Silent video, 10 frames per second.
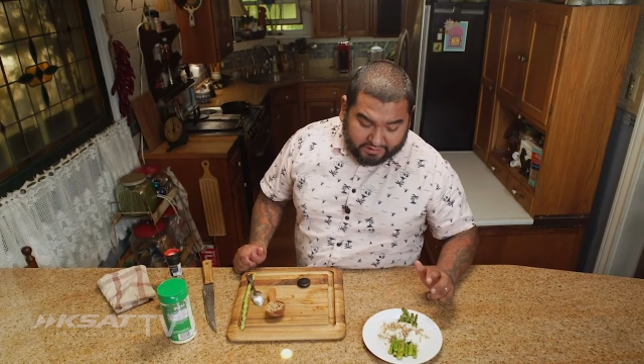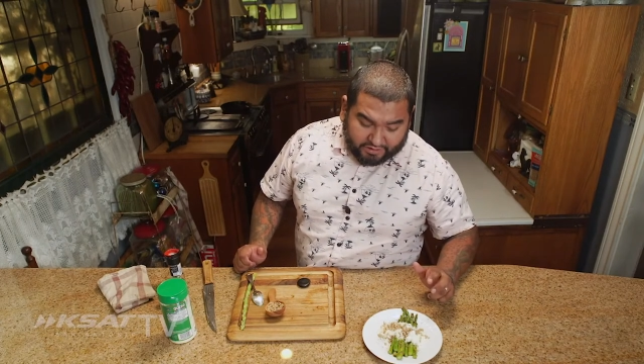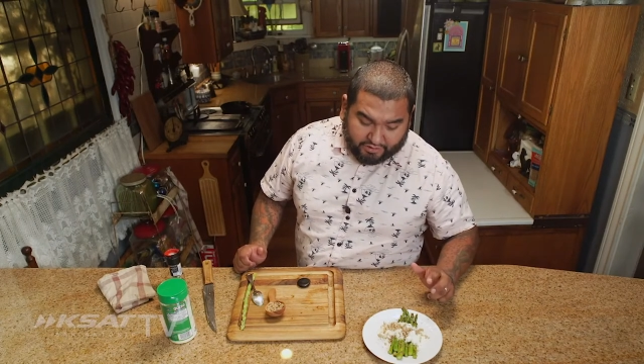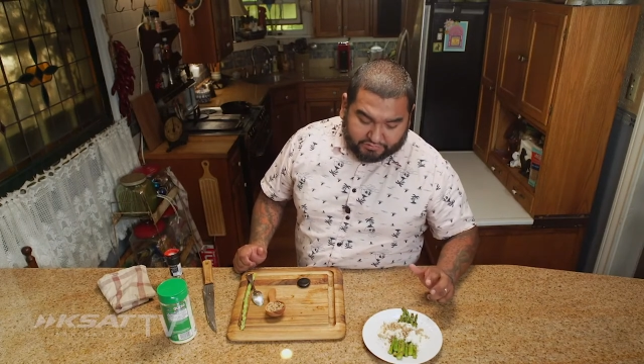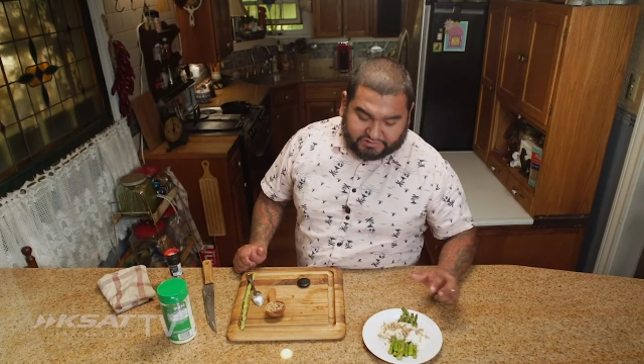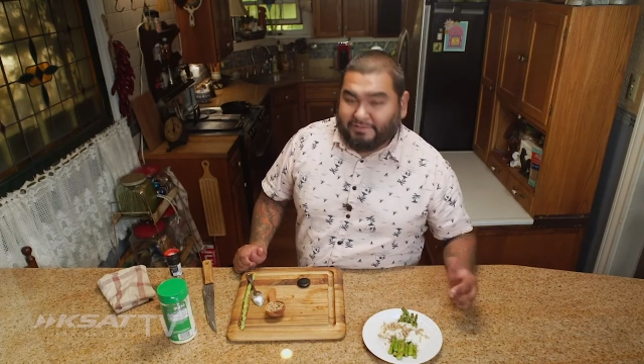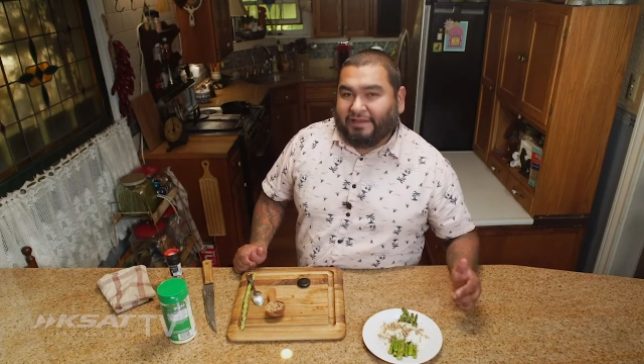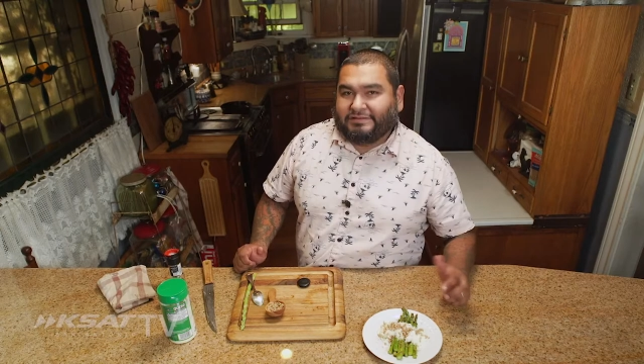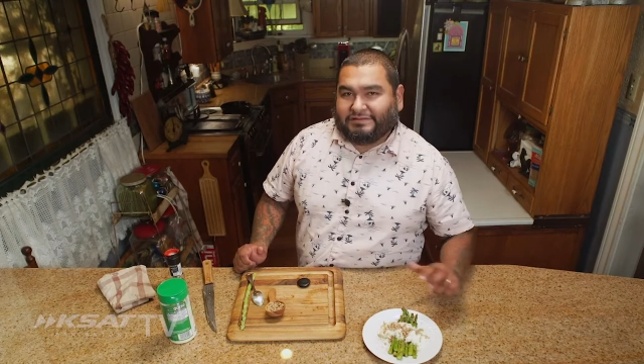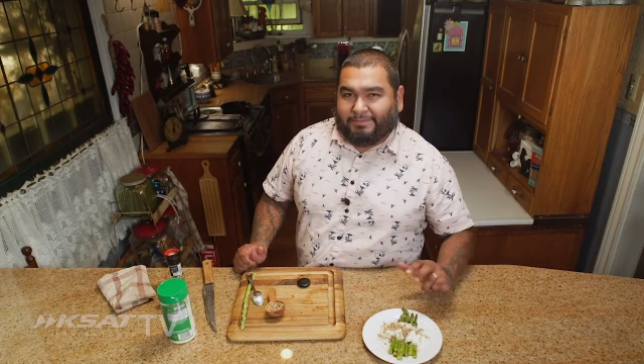You know, to me,
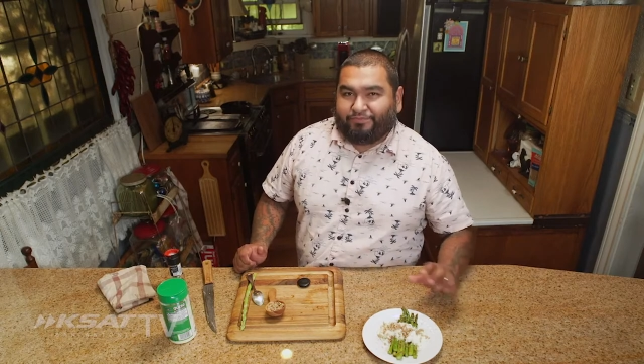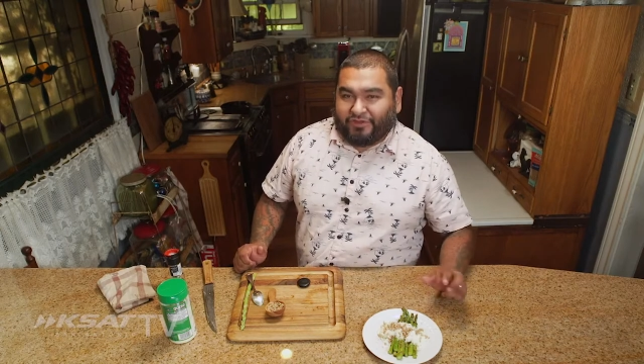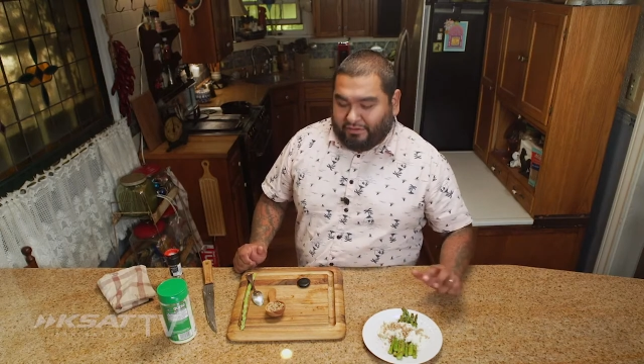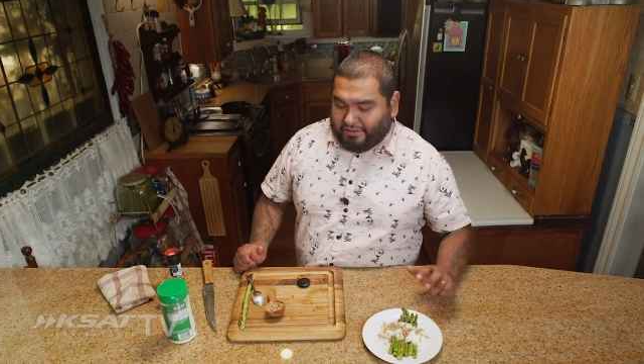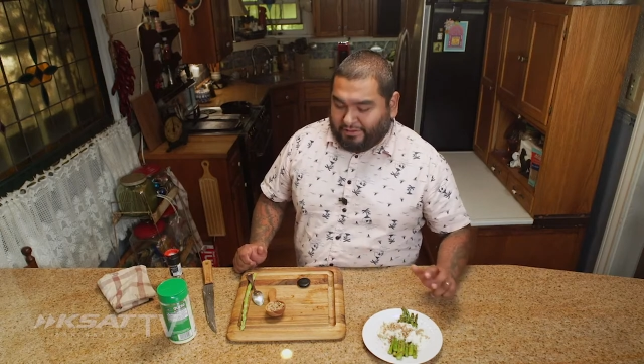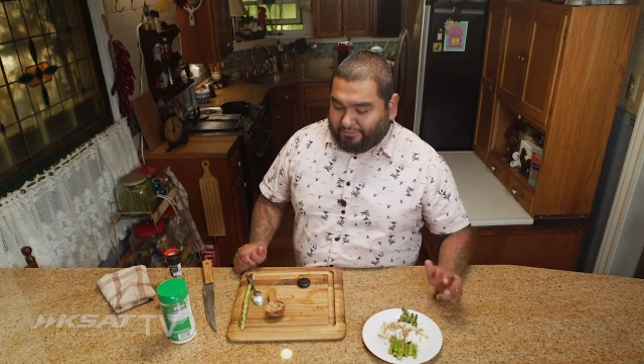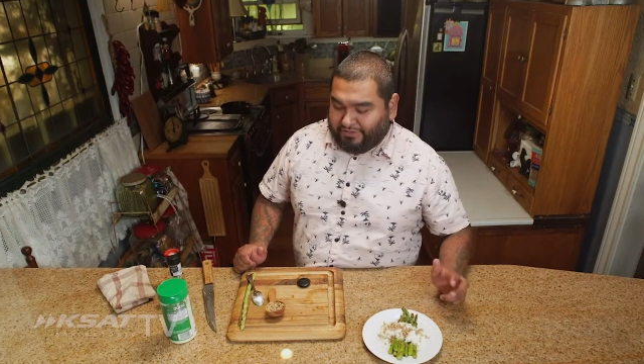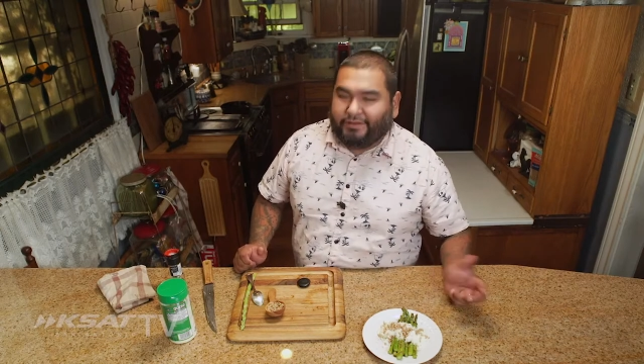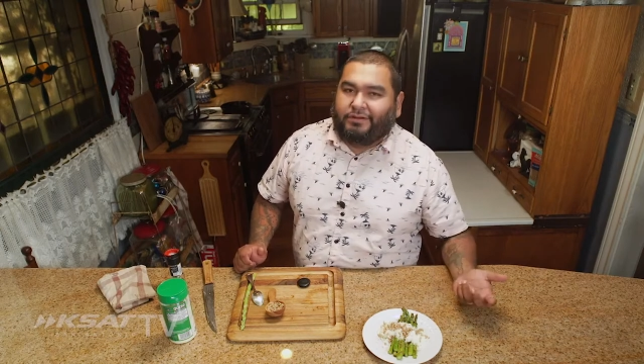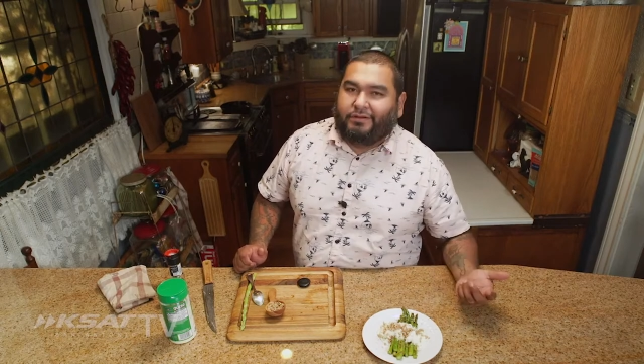it's, you know, a
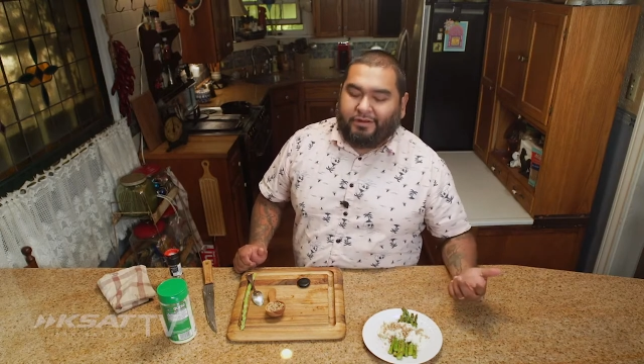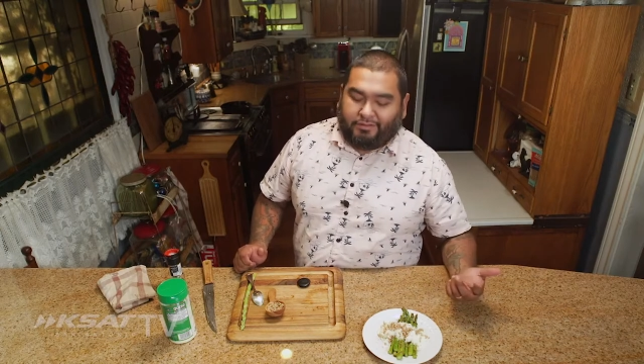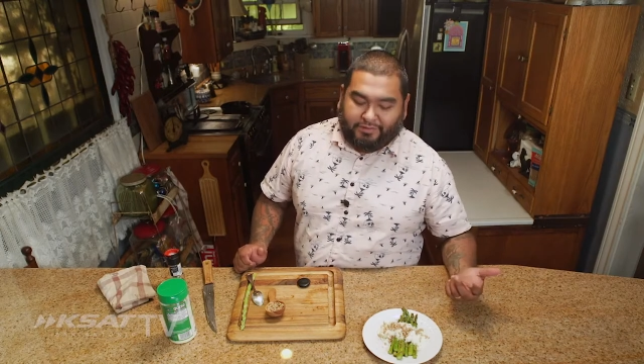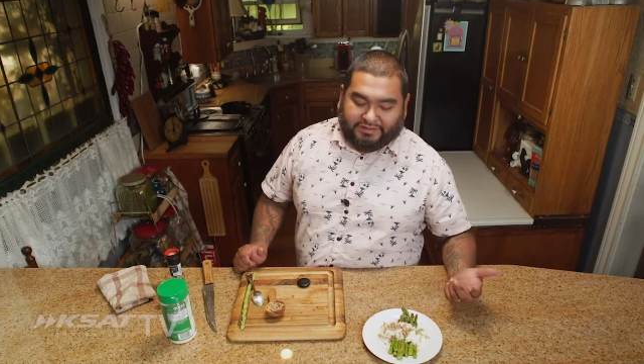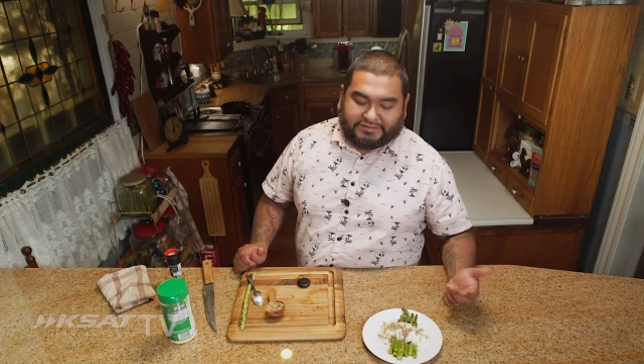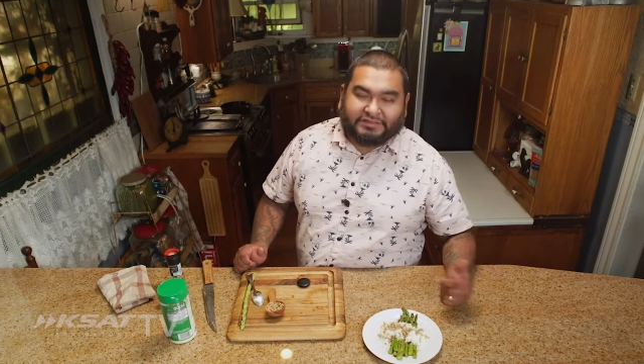complete, a complete